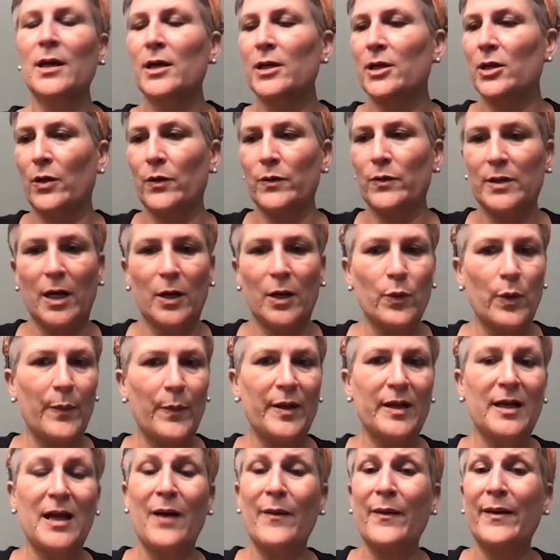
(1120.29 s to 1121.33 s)
young
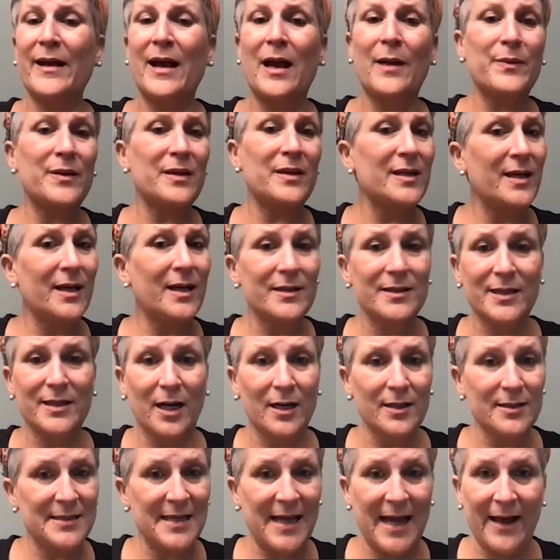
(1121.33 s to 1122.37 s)
women coming up,
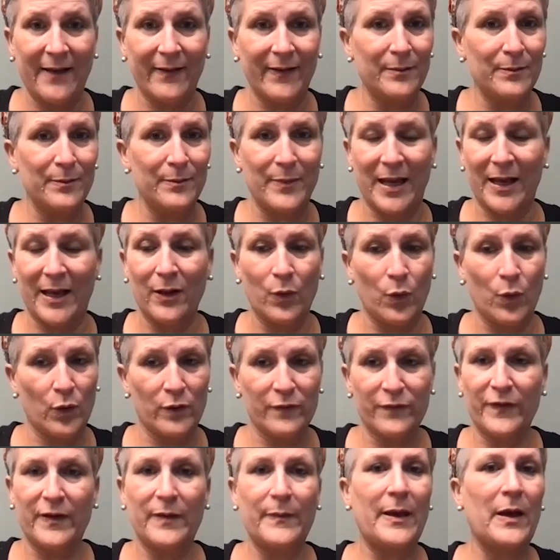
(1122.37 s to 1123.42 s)
young talent, male or
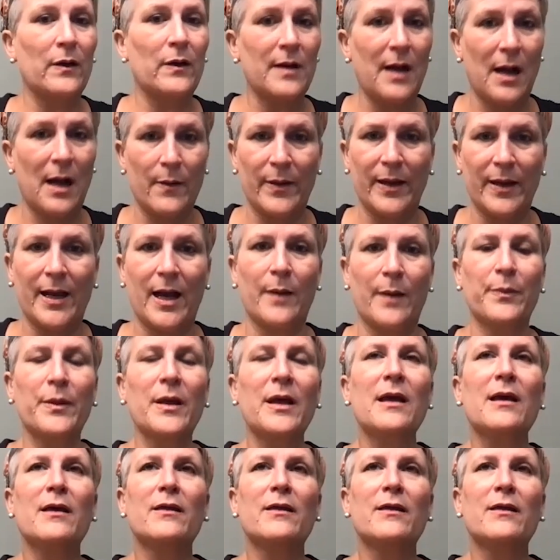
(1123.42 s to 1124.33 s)
female coming up,